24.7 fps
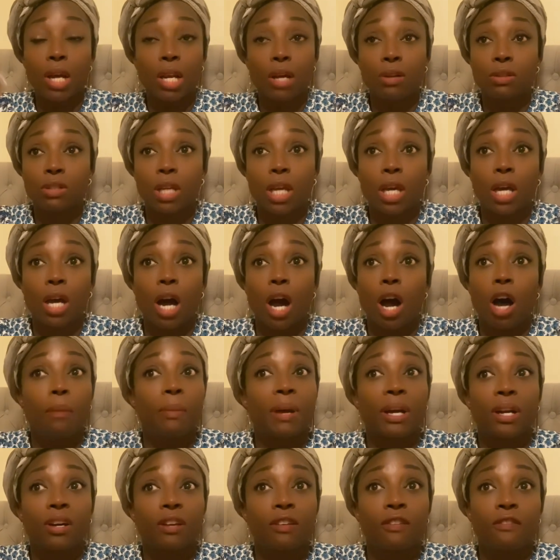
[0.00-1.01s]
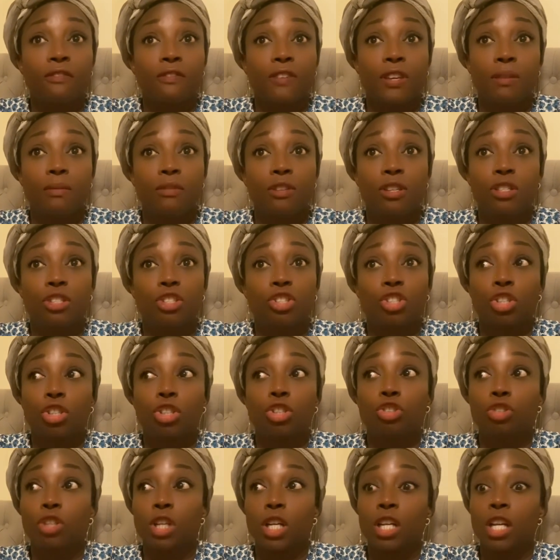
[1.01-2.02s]
I was like, how am I going to feed these
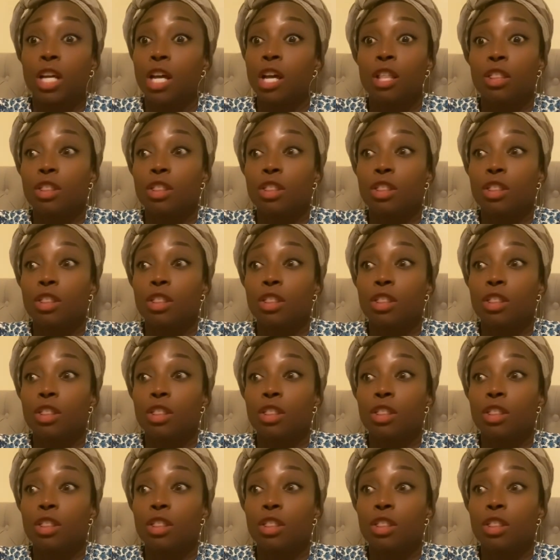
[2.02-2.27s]
children?